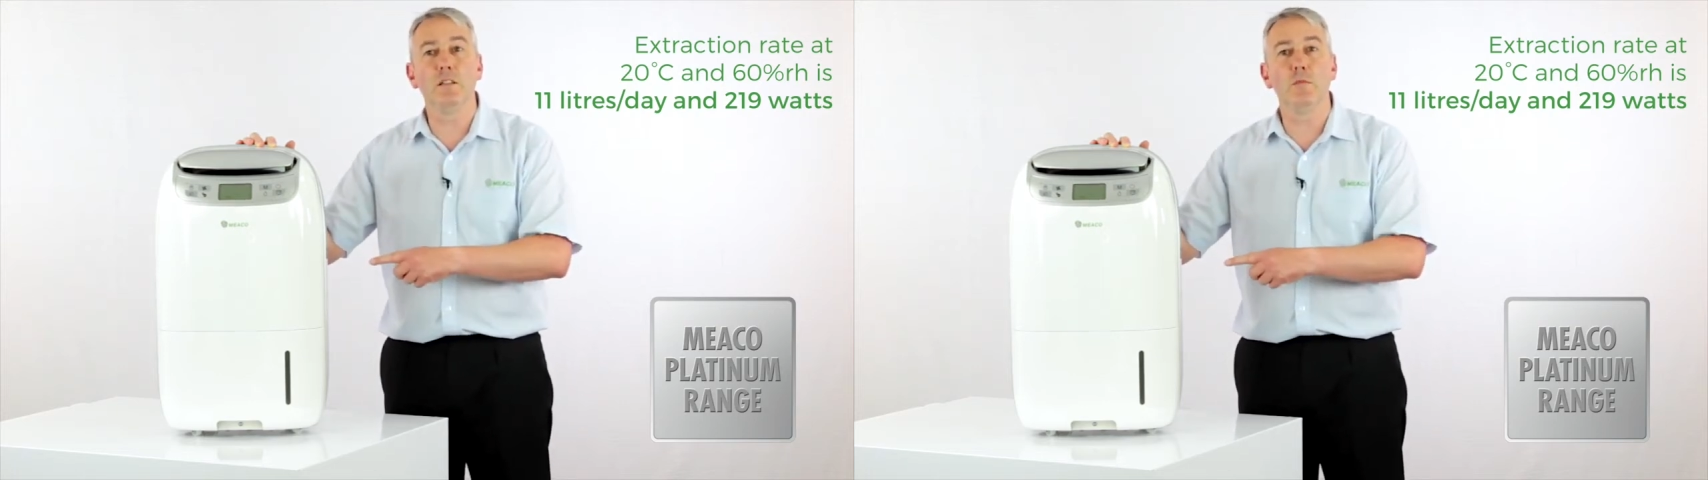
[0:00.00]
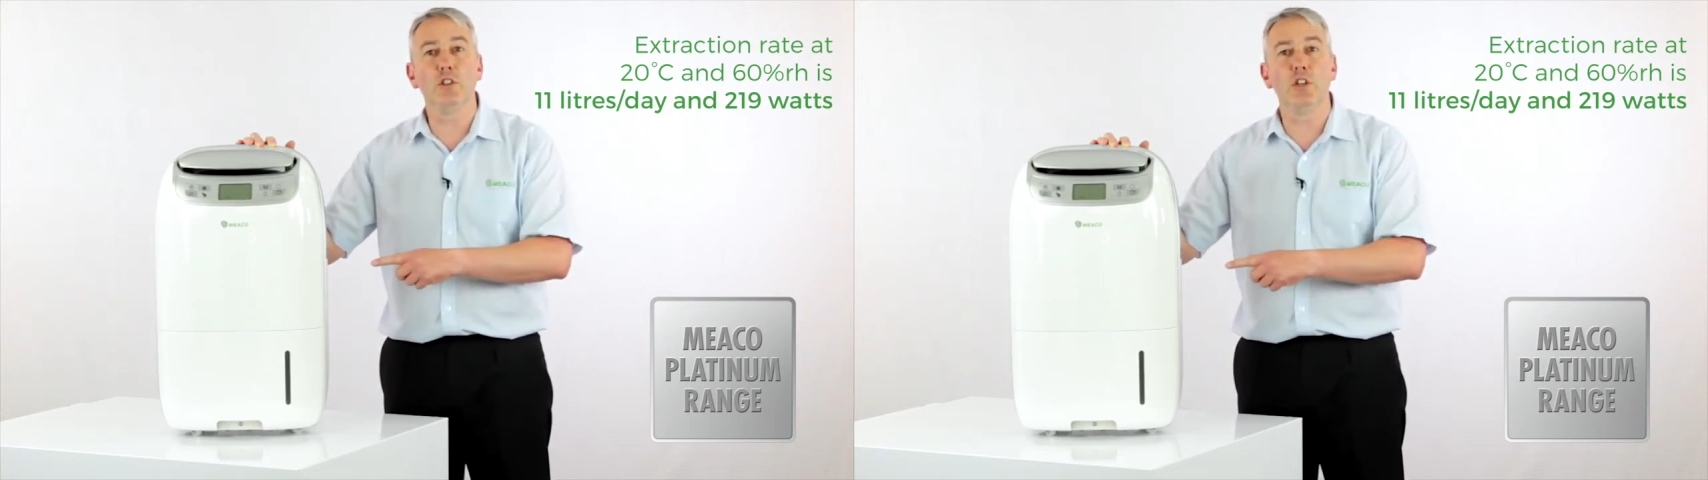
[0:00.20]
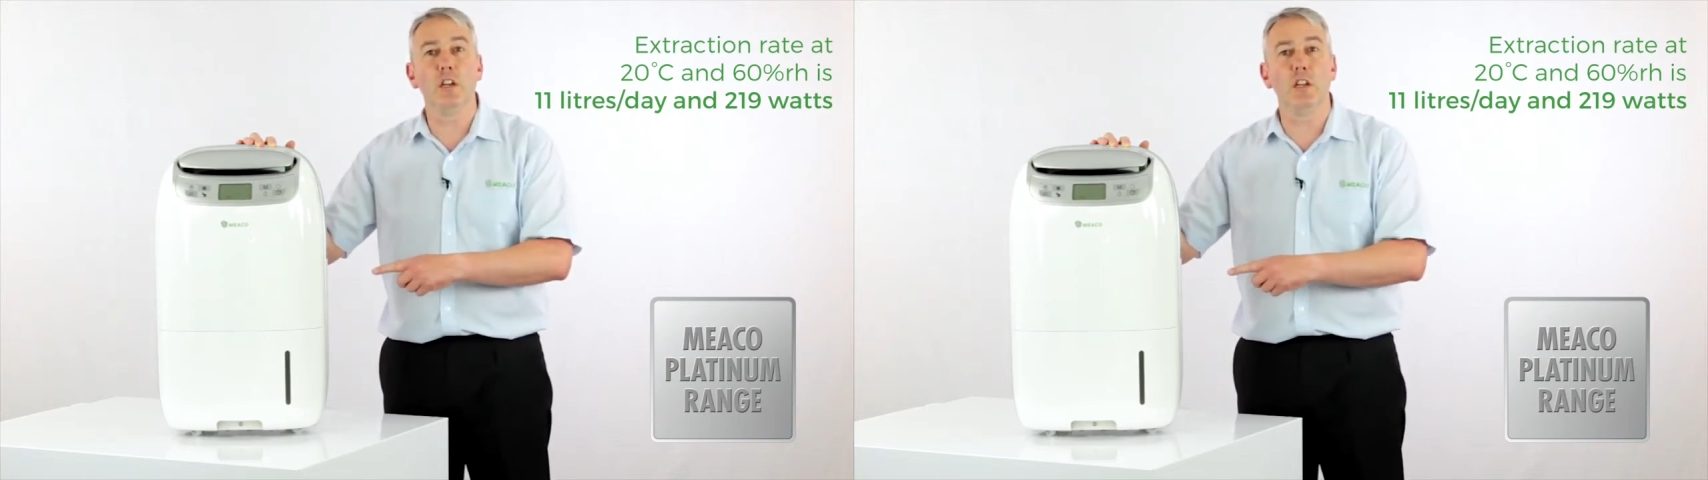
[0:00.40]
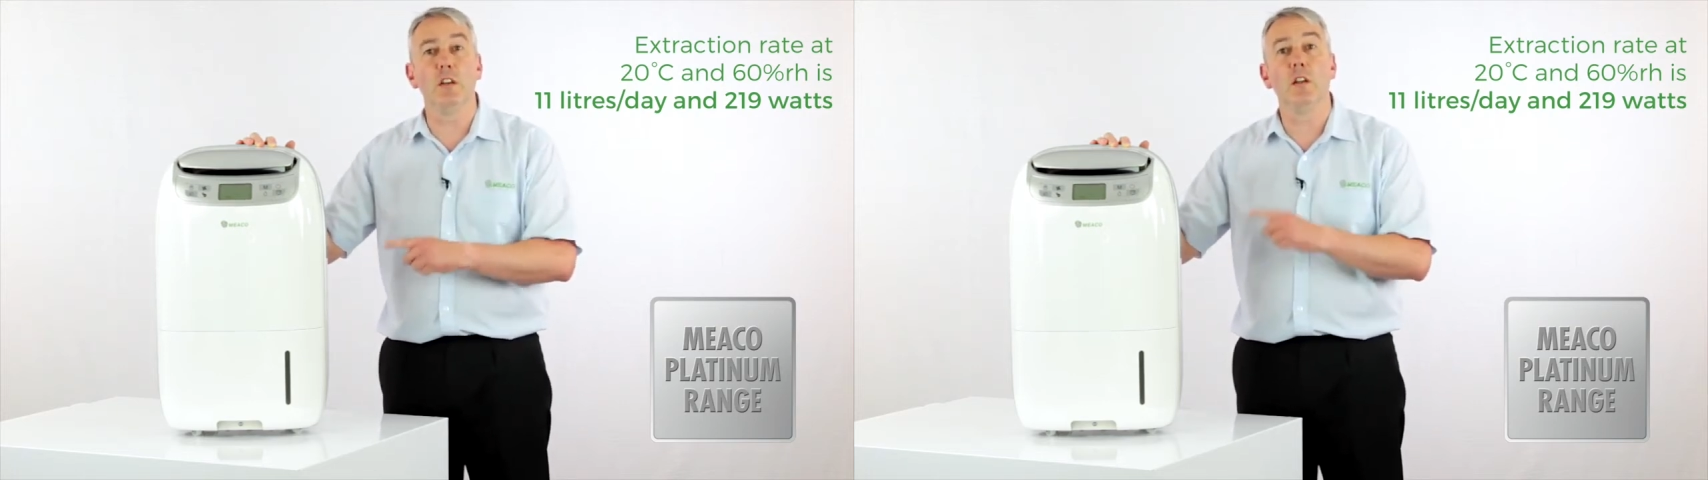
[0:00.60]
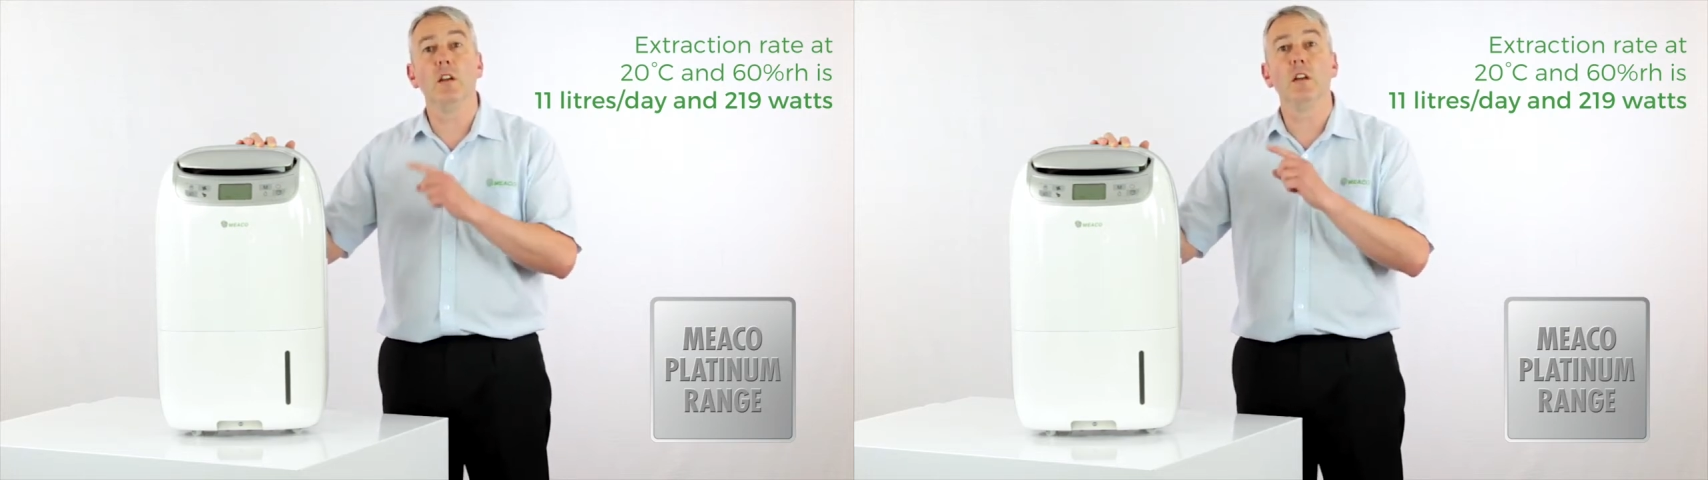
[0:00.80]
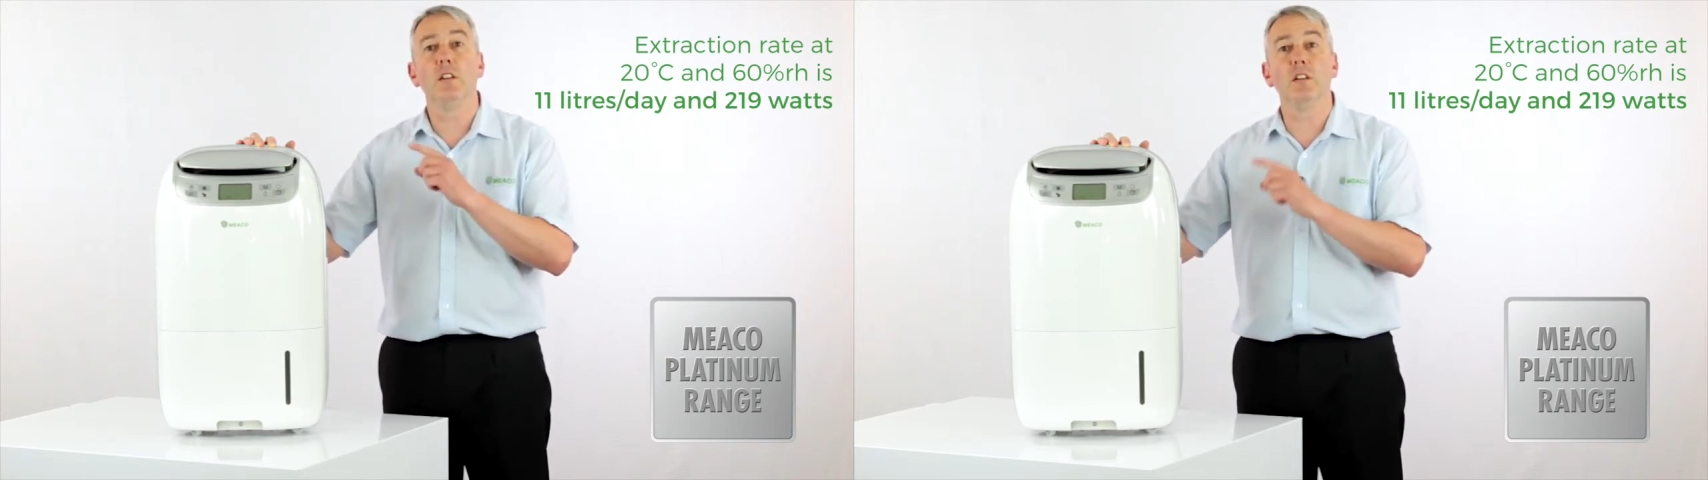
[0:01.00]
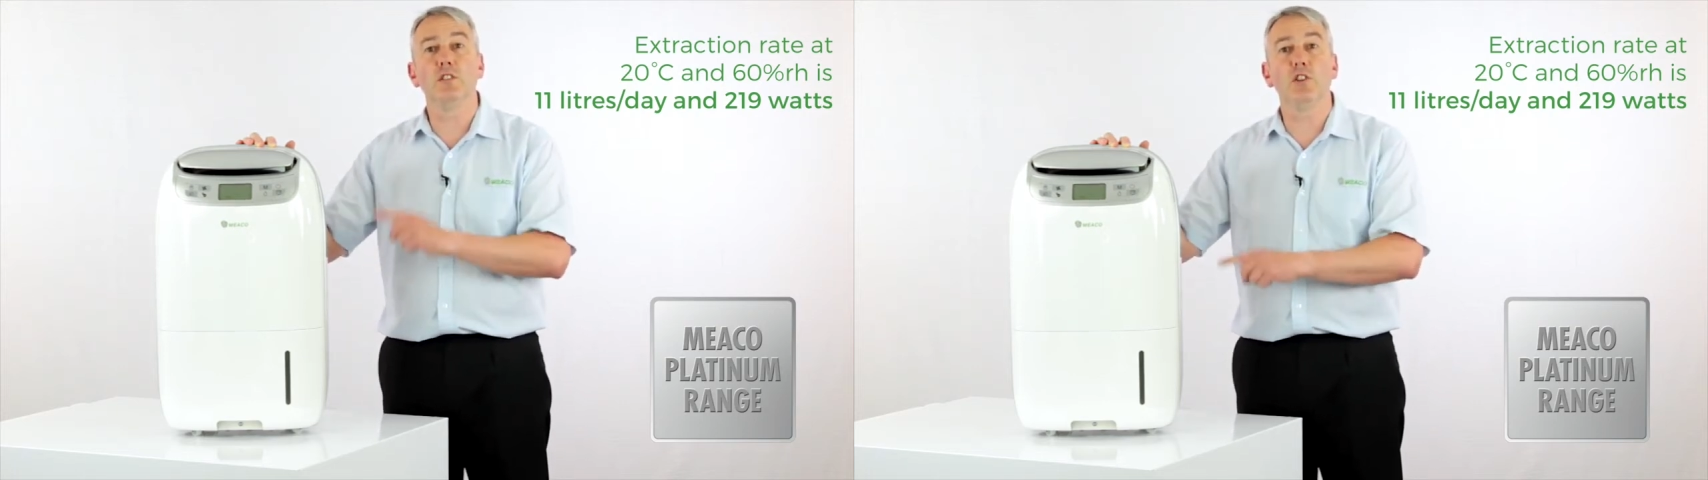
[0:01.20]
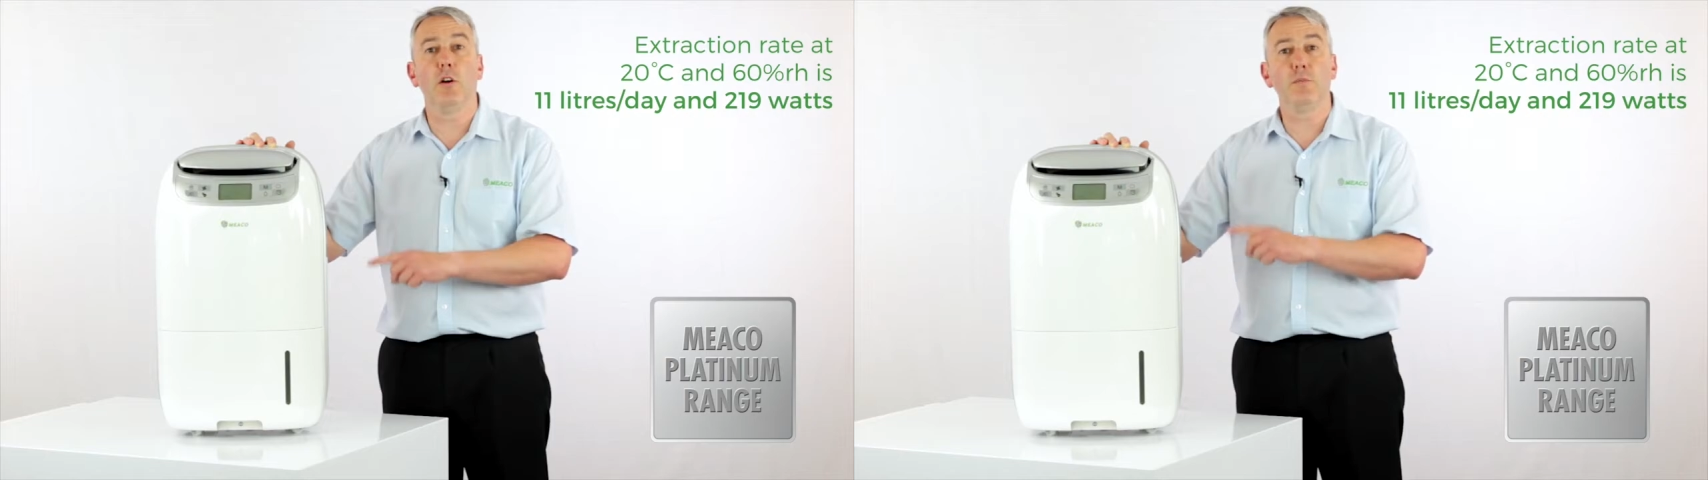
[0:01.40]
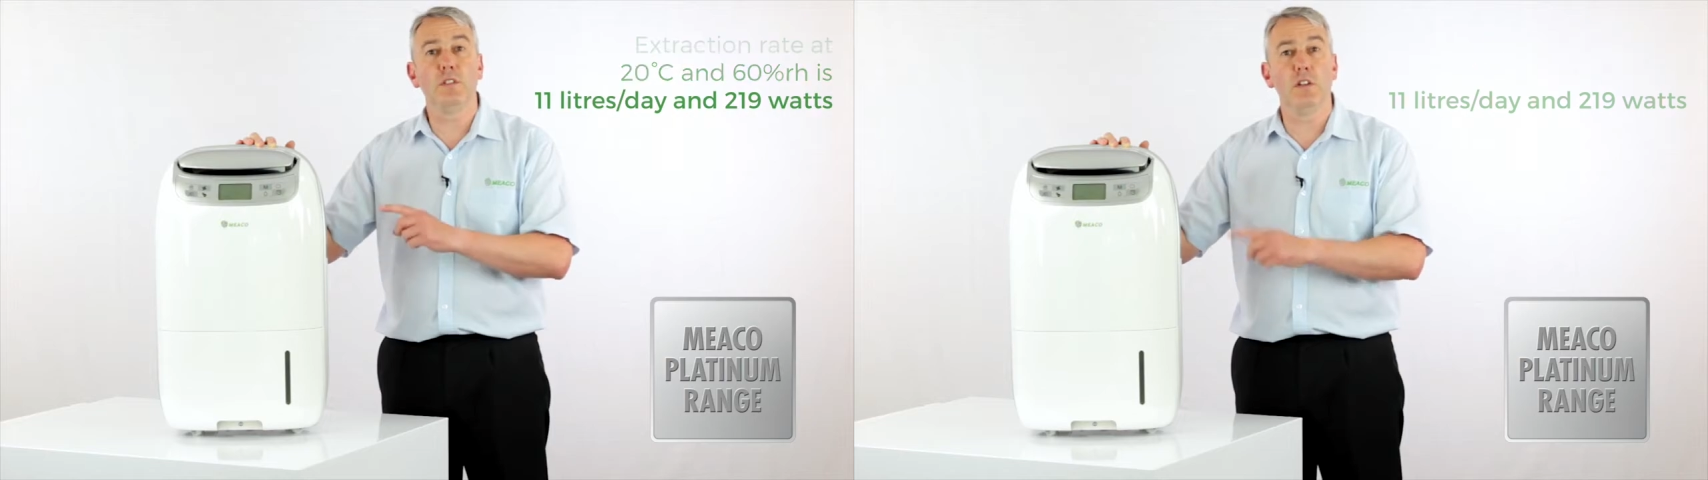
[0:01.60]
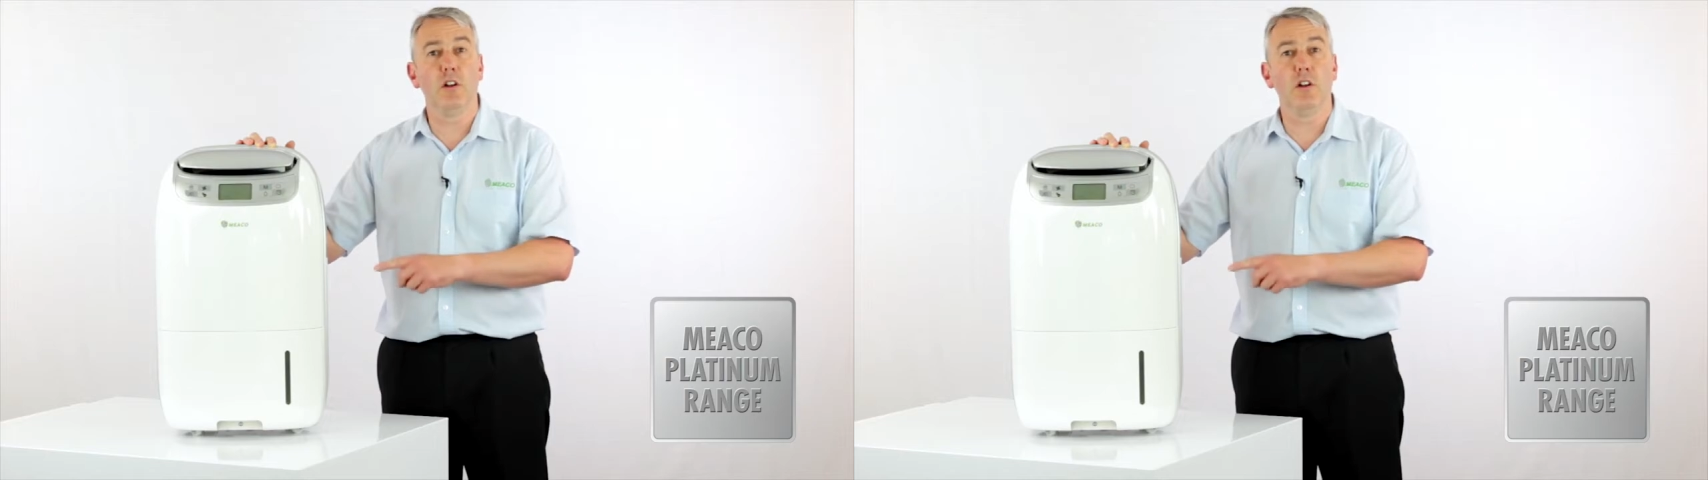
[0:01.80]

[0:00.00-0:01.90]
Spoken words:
machine that tops the